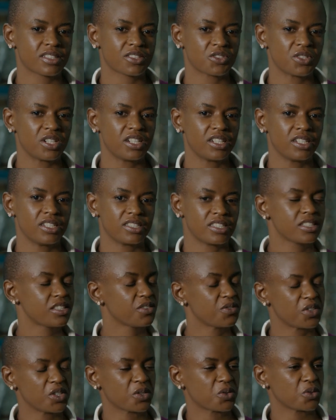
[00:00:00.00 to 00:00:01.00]
actually, that's a
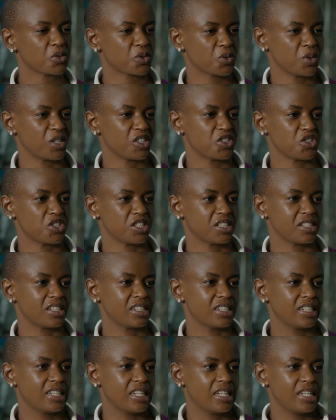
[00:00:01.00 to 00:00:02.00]
very good question.
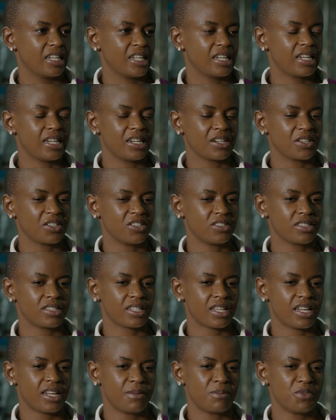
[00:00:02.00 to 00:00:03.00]
Because
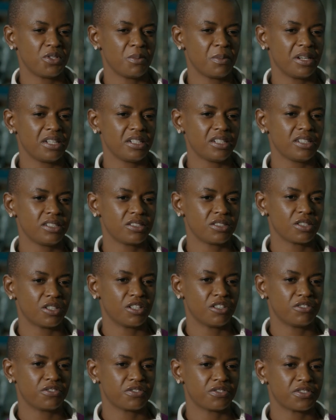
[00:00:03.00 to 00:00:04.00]
I'm reminded
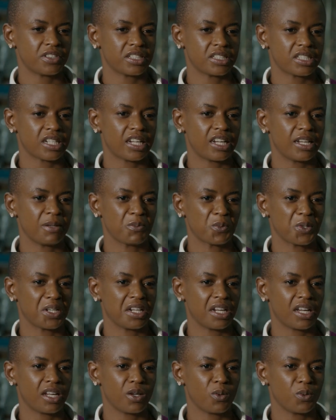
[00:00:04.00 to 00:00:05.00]
of a time
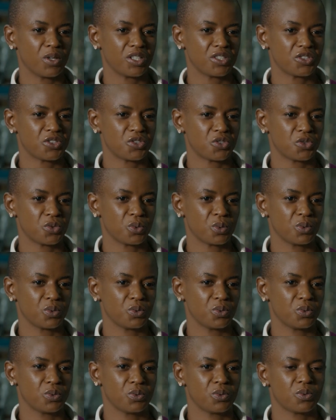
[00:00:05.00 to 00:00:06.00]
when I went
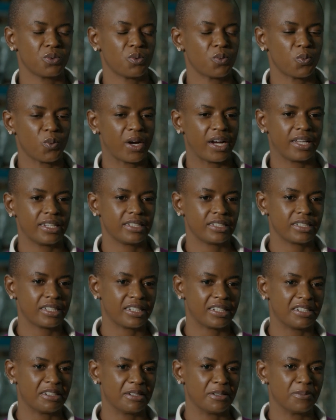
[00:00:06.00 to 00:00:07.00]
to one
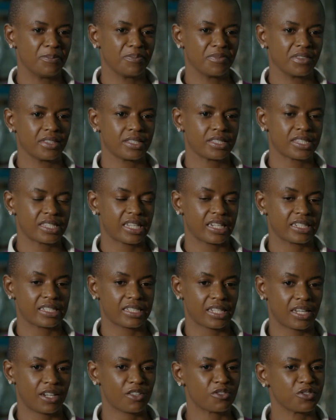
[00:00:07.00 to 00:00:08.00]

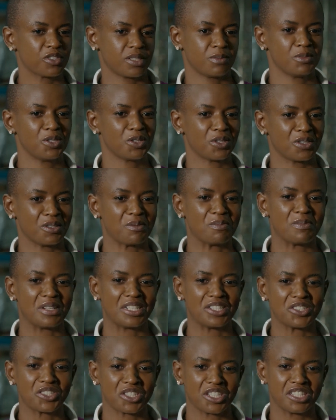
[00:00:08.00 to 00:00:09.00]
sector, which I'm not going to
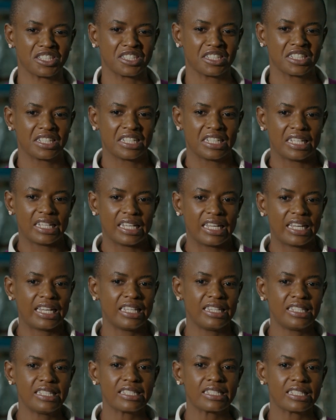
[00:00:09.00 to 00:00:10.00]
mention,
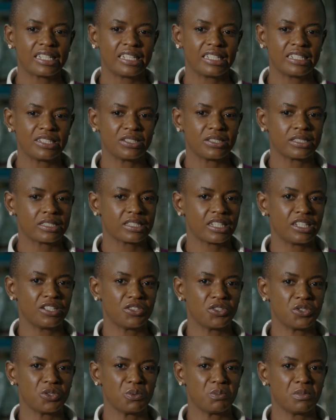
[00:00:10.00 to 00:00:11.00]
and this lady
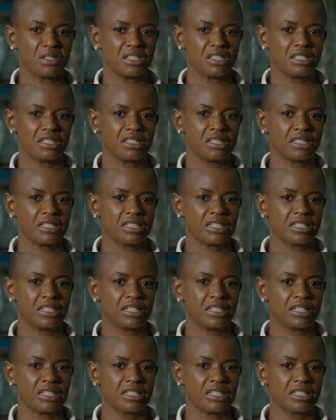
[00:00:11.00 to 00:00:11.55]
said to me,